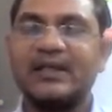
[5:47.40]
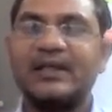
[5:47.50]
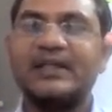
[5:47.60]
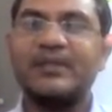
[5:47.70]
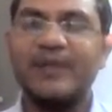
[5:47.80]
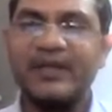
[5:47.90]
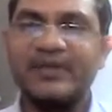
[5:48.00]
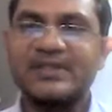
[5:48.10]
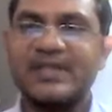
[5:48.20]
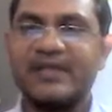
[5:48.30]
in the
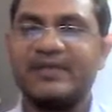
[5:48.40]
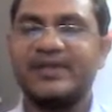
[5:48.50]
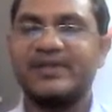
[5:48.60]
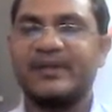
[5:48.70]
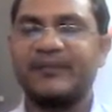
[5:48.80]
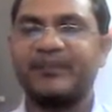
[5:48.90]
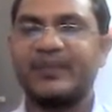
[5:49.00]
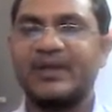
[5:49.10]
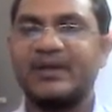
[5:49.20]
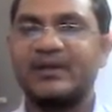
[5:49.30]
previous derivation.
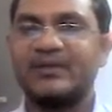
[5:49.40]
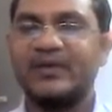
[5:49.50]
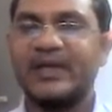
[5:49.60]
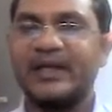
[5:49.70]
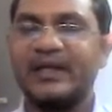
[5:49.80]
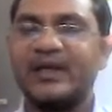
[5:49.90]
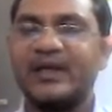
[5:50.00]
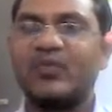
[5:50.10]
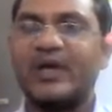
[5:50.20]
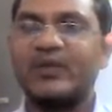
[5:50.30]
Okay,
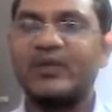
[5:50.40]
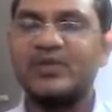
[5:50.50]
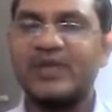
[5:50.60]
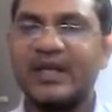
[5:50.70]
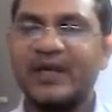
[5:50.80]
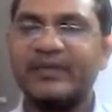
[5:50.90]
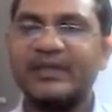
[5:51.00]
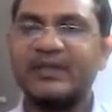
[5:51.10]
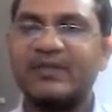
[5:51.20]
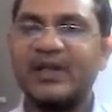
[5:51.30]
while we are
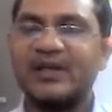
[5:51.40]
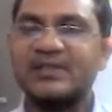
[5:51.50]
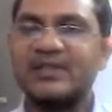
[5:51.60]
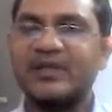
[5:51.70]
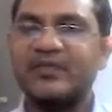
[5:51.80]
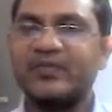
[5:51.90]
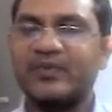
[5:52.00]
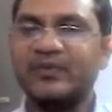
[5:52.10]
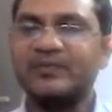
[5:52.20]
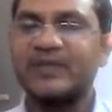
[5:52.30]
deriving the velocity of
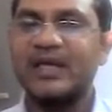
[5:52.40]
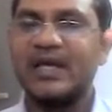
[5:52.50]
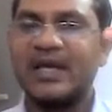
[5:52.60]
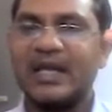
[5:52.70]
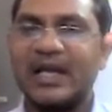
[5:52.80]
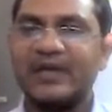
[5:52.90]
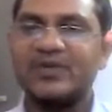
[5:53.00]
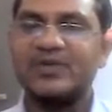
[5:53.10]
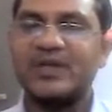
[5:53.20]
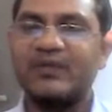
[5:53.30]
flow,
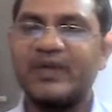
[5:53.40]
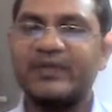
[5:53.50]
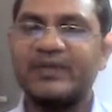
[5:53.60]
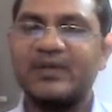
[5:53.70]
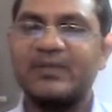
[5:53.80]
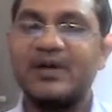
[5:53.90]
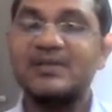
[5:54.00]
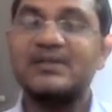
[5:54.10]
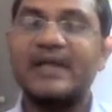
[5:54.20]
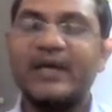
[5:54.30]
longitudinal wave in the
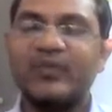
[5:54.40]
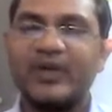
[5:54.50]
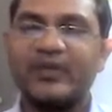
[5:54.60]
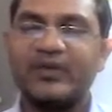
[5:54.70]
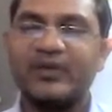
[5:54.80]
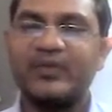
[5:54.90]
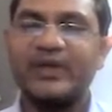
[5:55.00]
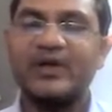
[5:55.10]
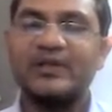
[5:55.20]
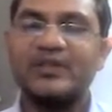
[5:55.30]
box, there we
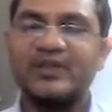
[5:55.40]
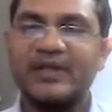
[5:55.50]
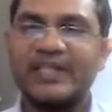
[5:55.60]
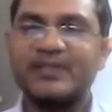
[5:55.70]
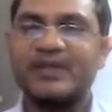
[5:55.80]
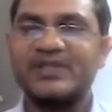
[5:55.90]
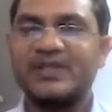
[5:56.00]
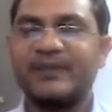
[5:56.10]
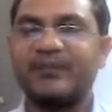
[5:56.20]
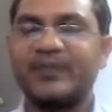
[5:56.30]
got the
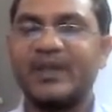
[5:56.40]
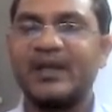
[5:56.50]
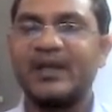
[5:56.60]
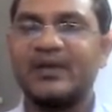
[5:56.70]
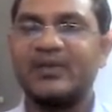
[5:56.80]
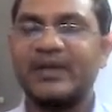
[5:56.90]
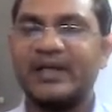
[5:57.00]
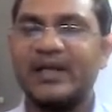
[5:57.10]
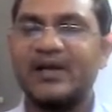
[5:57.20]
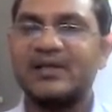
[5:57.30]
expression.
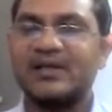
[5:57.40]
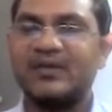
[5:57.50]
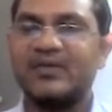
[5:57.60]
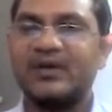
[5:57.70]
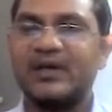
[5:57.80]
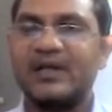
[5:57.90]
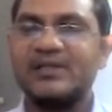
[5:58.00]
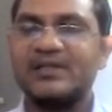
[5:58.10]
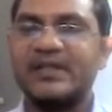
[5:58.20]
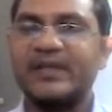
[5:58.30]

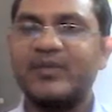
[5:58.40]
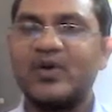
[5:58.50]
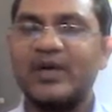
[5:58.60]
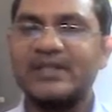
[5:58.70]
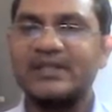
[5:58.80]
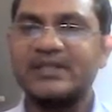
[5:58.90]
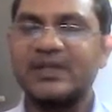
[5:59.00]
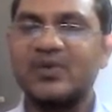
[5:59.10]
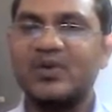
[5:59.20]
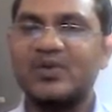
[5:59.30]
Elasticity modulus is
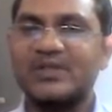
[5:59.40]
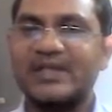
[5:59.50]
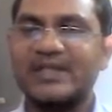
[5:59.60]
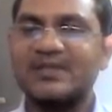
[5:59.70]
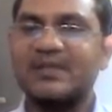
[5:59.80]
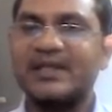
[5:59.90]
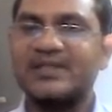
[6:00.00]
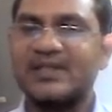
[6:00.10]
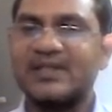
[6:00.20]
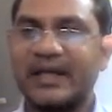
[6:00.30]
equal to stress by
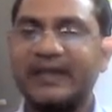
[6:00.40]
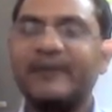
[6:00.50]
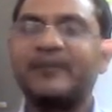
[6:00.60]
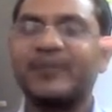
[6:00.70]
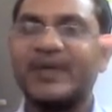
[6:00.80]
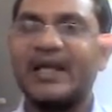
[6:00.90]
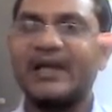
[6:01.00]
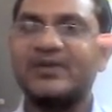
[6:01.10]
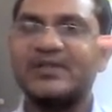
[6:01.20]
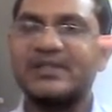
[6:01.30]
strain,
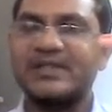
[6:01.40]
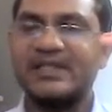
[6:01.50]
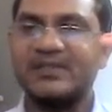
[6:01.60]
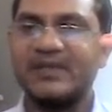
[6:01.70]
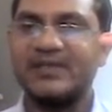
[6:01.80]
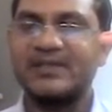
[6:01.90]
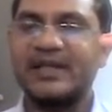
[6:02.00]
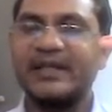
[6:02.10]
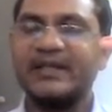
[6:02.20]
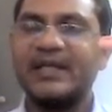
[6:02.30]
longitudinal stress by
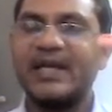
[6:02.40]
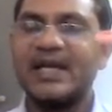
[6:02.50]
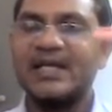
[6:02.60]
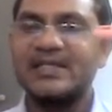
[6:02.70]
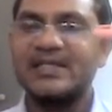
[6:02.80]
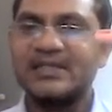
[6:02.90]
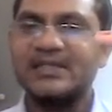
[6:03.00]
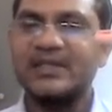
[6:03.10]
strain. Stress is